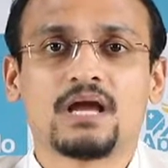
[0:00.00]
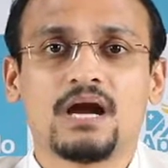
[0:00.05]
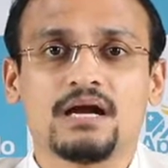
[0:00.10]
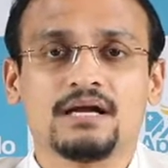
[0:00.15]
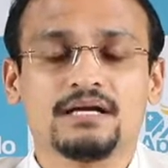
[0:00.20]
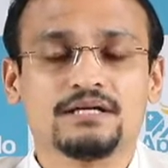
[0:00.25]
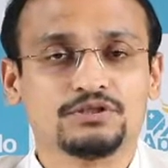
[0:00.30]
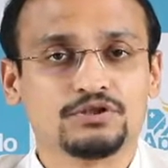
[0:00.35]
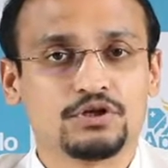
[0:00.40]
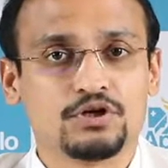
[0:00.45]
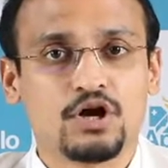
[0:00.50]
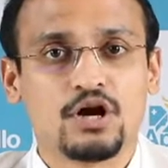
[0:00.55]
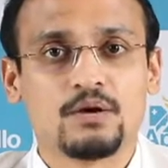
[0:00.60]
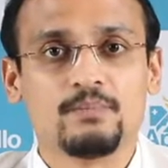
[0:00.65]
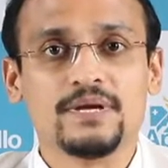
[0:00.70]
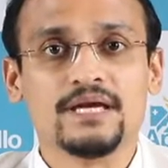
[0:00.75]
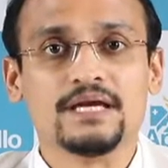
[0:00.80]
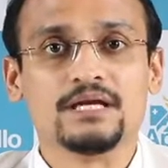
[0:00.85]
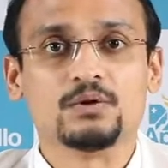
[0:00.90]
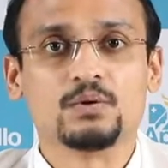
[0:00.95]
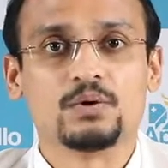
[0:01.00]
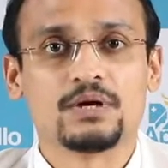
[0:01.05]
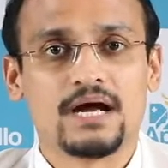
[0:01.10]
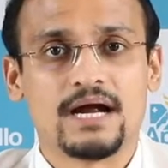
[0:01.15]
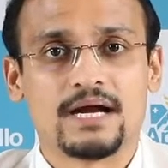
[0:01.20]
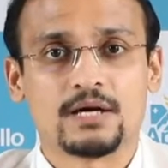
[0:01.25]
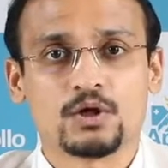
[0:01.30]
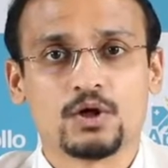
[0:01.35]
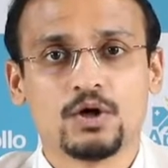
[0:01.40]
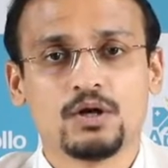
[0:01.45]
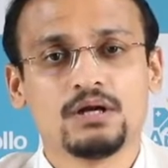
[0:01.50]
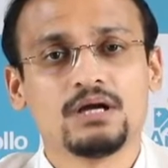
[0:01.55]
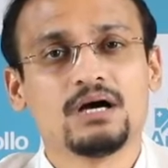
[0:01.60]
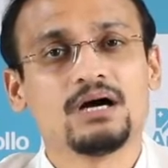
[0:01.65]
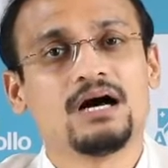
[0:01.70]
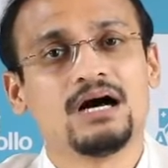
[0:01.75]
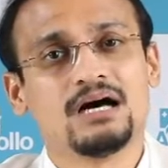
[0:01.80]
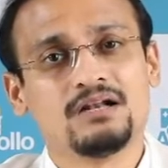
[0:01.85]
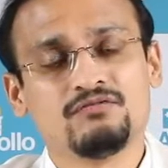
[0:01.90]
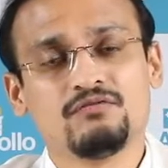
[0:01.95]
and it should not be ignored at all.
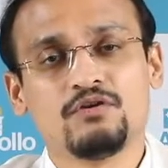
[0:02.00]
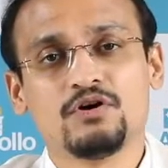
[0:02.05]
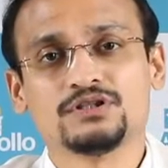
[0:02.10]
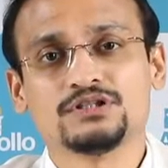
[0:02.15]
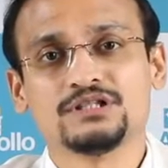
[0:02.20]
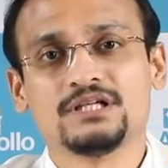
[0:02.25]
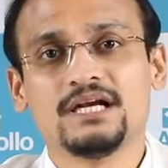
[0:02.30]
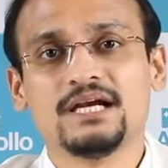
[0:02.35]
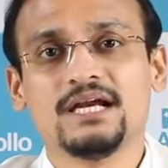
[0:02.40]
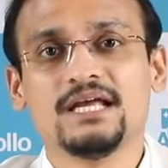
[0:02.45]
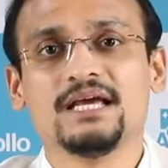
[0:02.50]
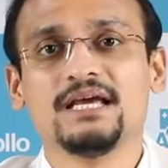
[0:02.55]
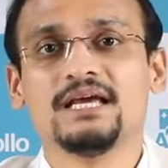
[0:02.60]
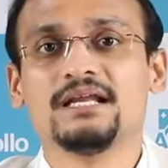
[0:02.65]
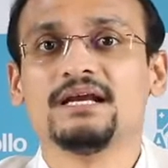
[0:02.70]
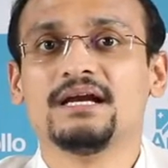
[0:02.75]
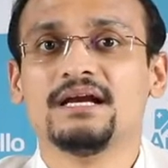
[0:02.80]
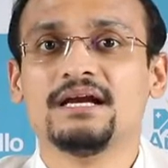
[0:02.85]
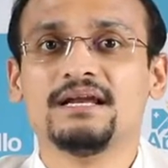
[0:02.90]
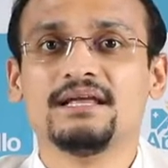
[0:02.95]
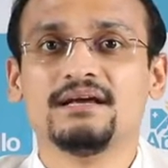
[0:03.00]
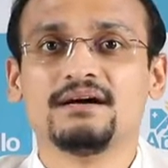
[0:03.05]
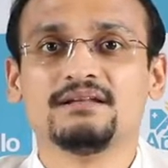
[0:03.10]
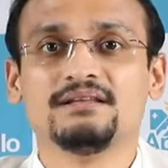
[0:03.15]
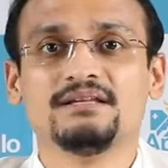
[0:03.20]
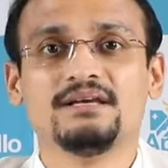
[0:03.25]
Unfortunately in India